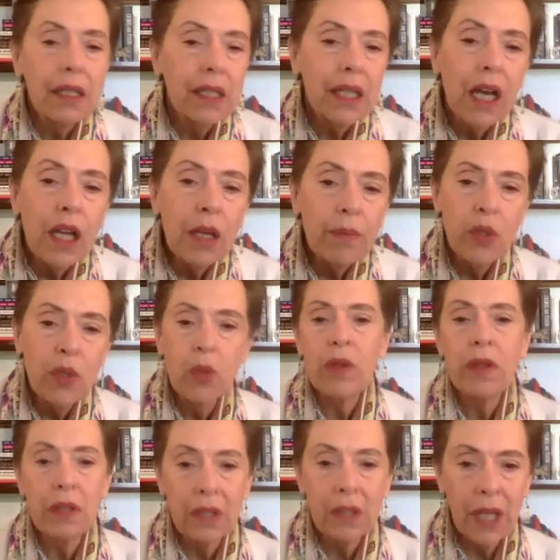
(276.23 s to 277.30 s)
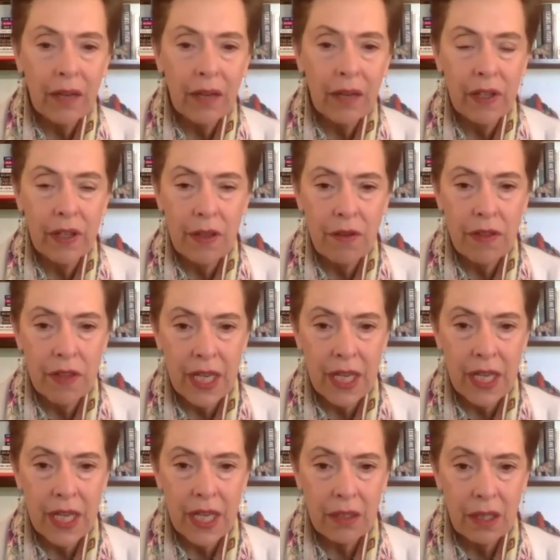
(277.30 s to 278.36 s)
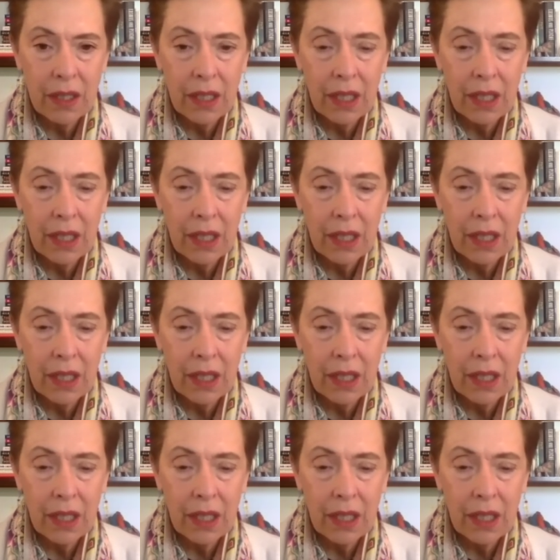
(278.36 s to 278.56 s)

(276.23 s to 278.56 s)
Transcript: comes with a lot of other things.